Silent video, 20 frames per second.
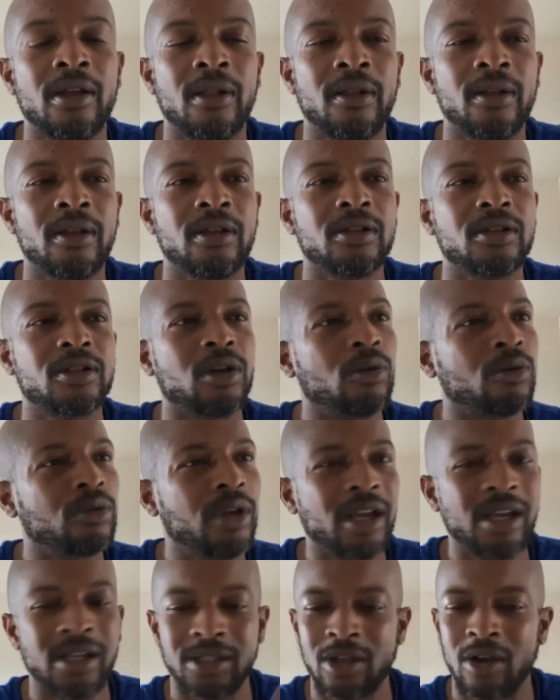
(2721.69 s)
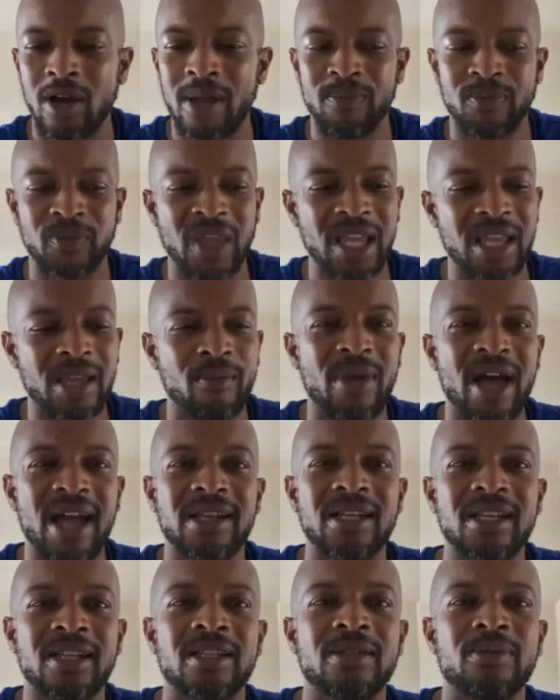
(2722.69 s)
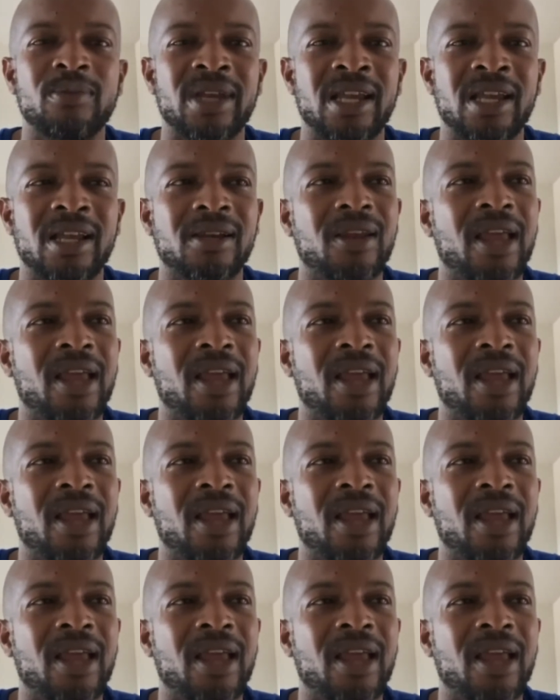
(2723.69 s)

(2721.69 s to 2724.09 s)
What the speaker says: So so I'm thinking about this, man,